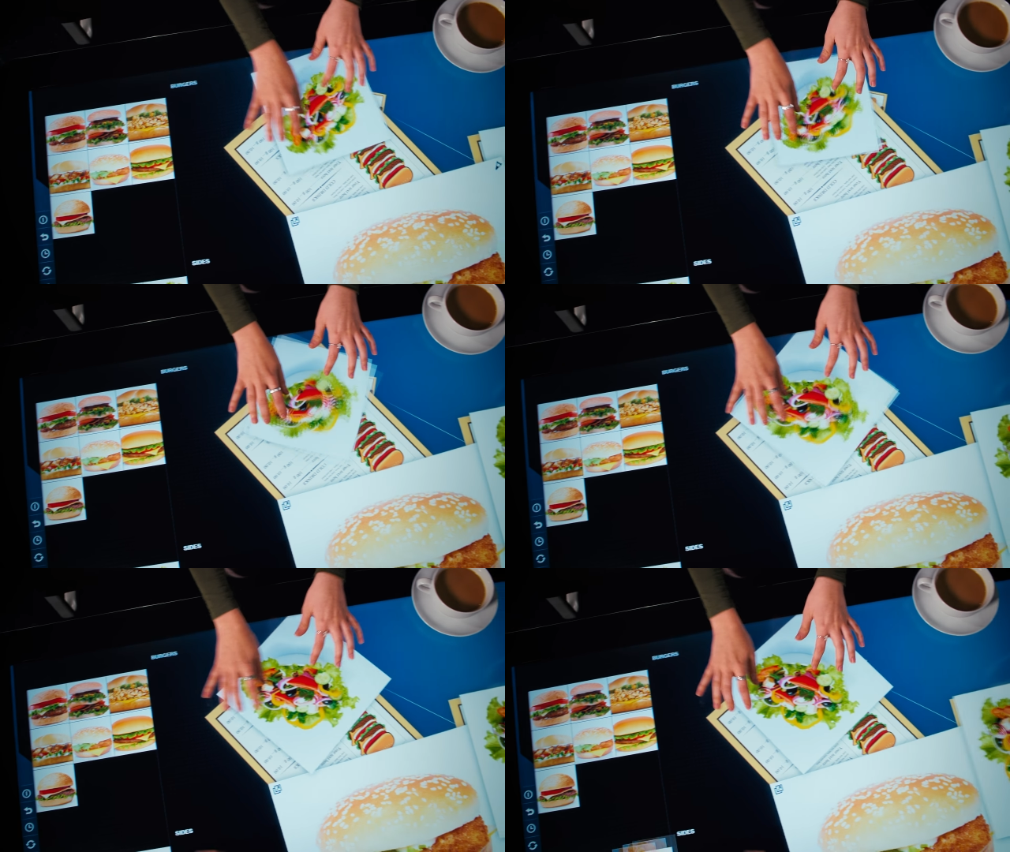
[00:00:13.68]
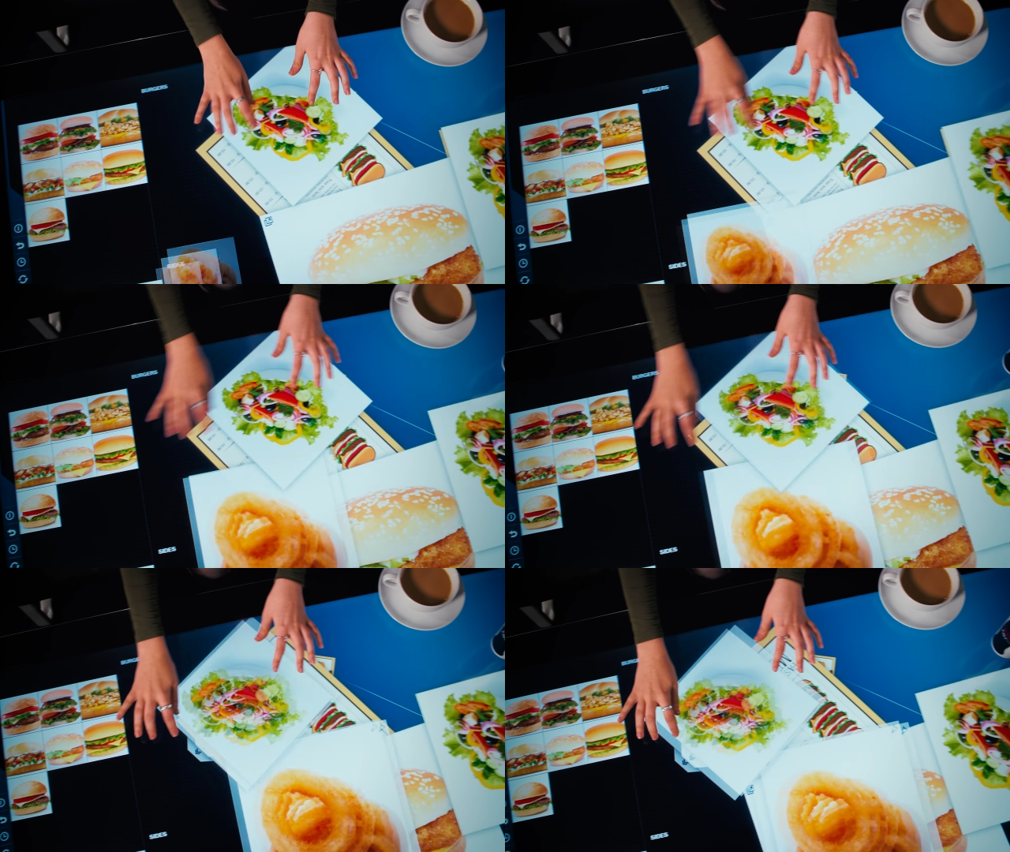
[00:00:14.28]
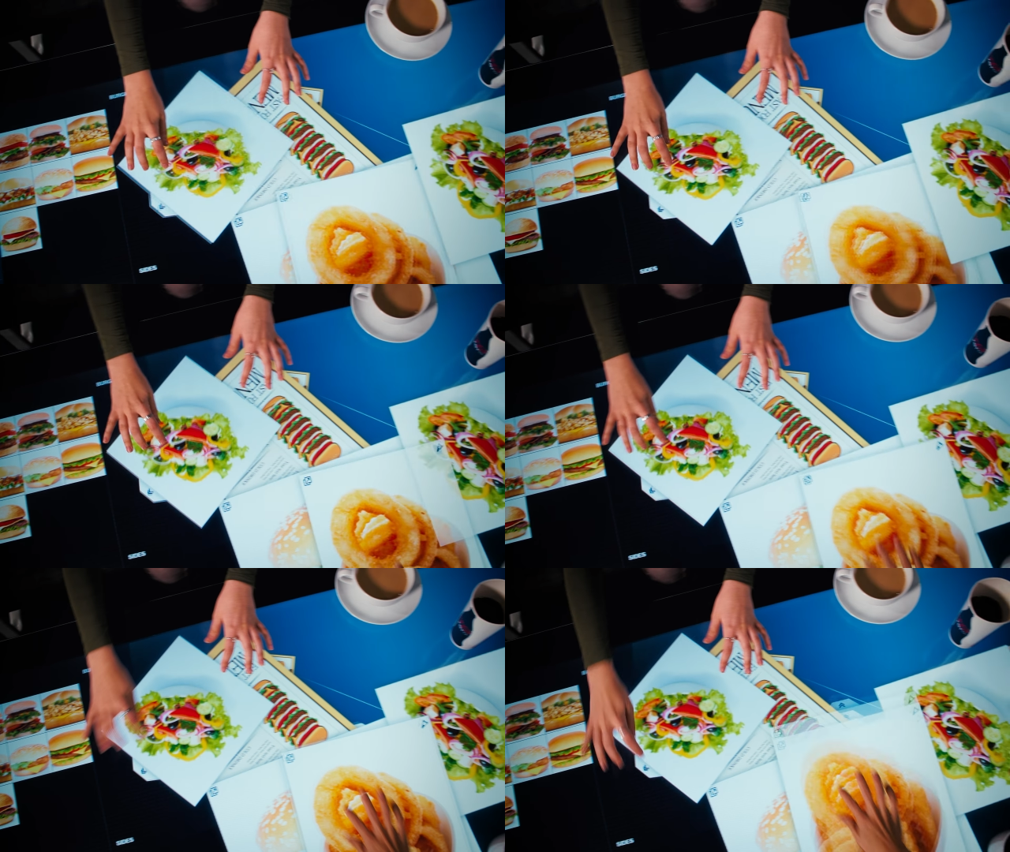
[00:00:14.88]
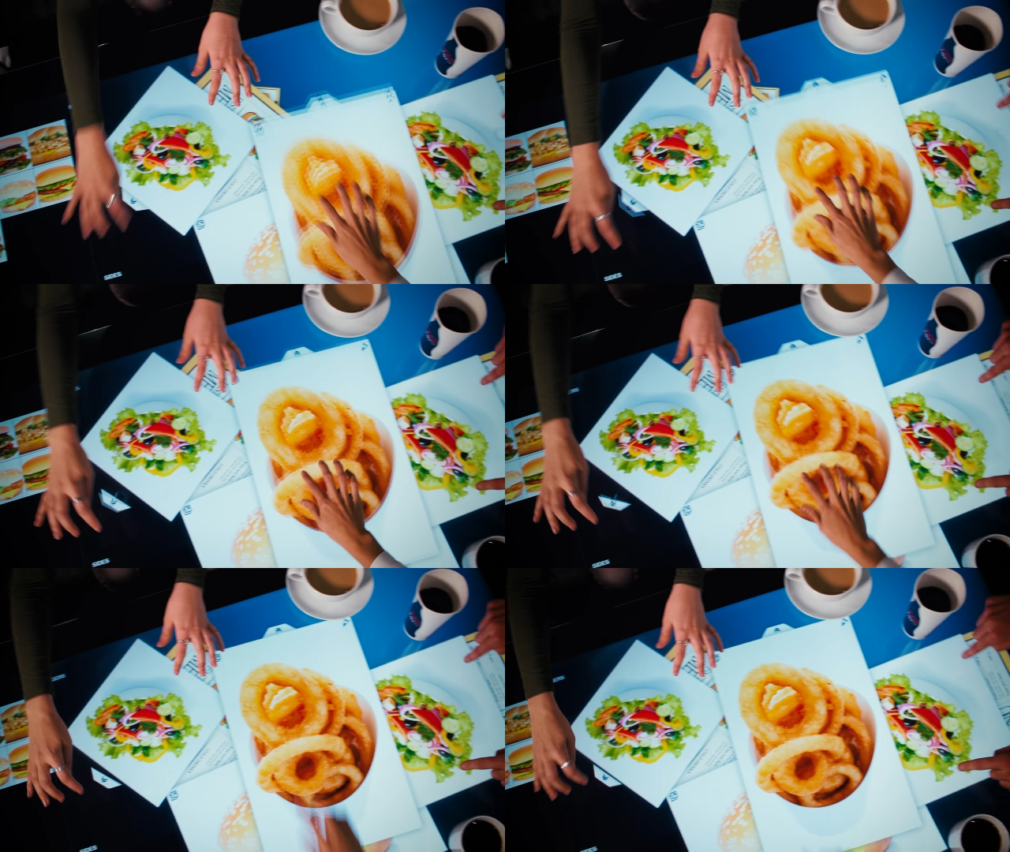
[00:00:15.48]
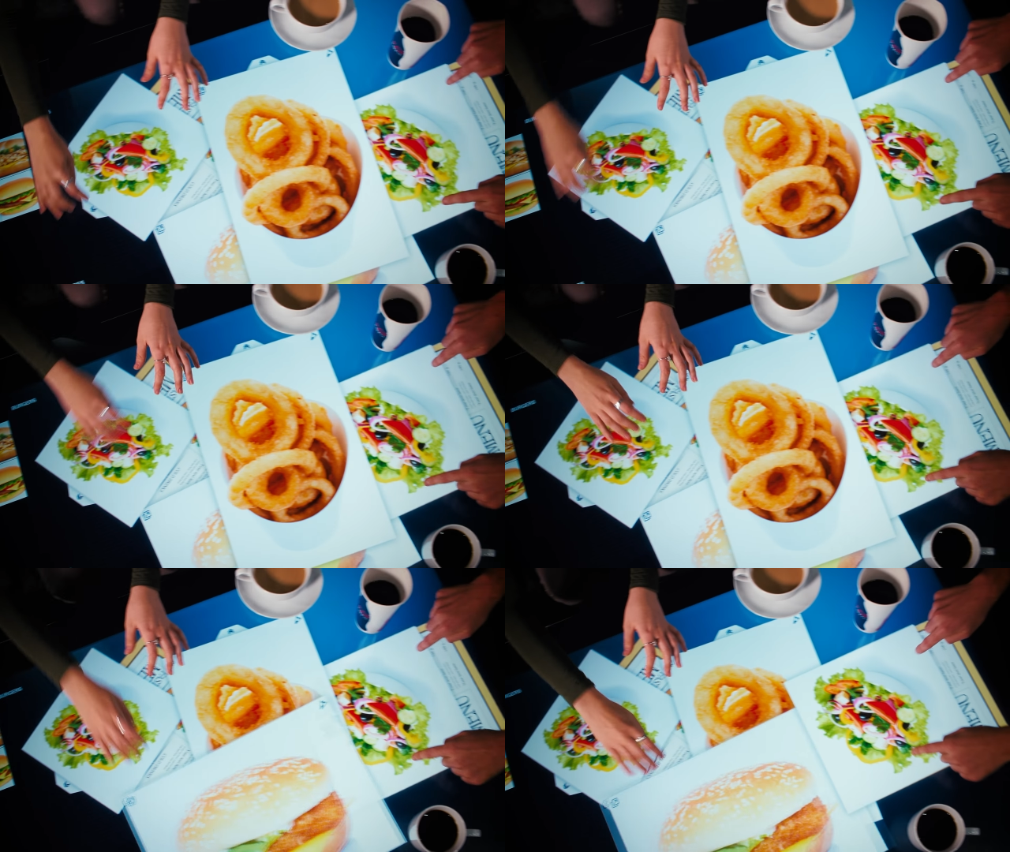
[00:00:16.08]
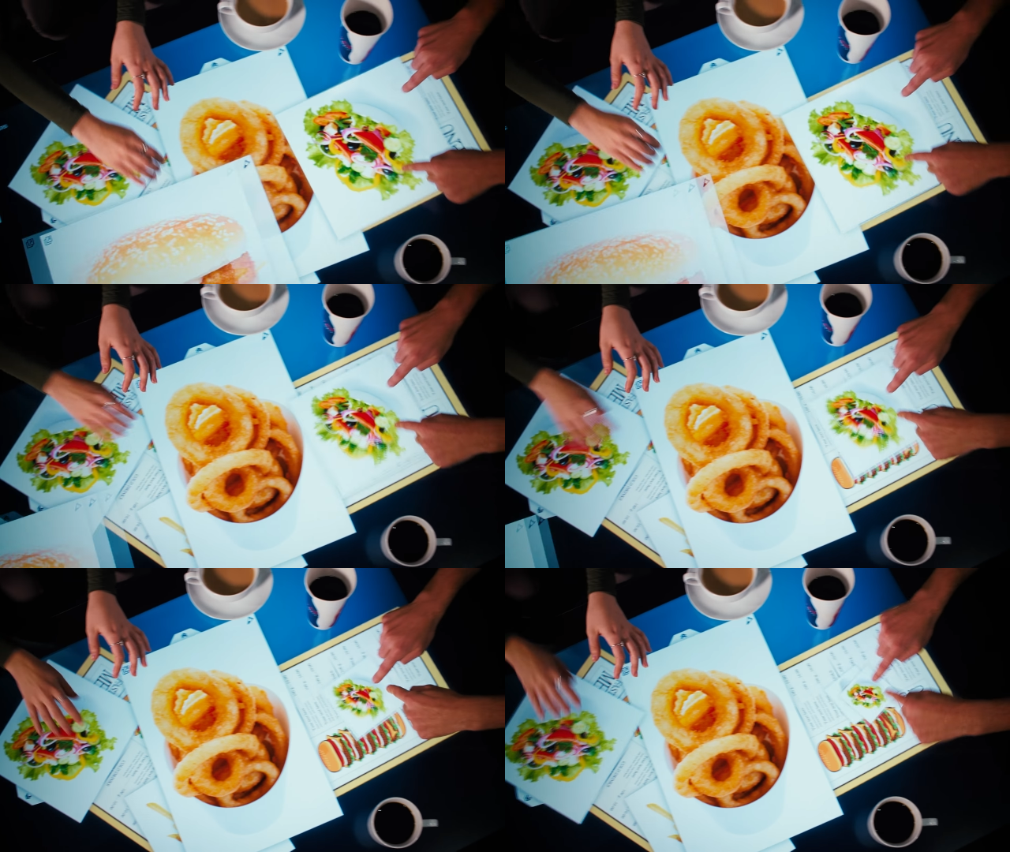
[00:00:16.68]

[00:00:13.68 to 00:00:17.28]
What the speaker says: Nobody's mouth can be seen.